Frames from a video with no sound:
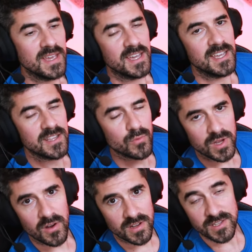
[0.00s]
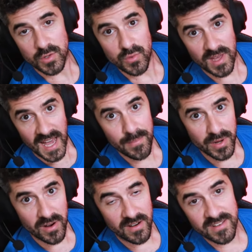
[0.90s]
in regards to the
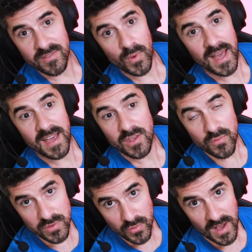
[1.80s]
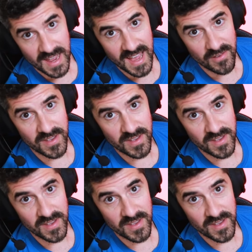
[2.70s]
hypercars where you do not have